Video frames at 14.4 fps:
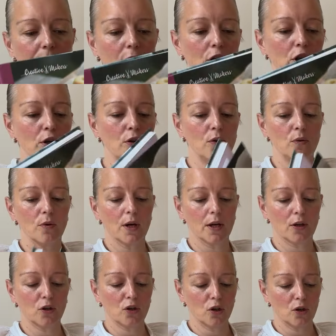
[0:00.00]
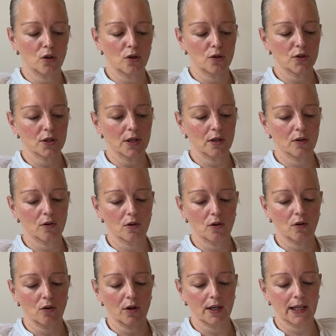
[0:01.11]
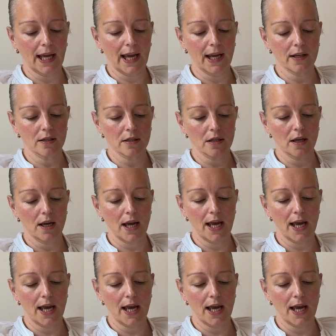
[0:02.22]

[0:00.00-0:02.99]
You could get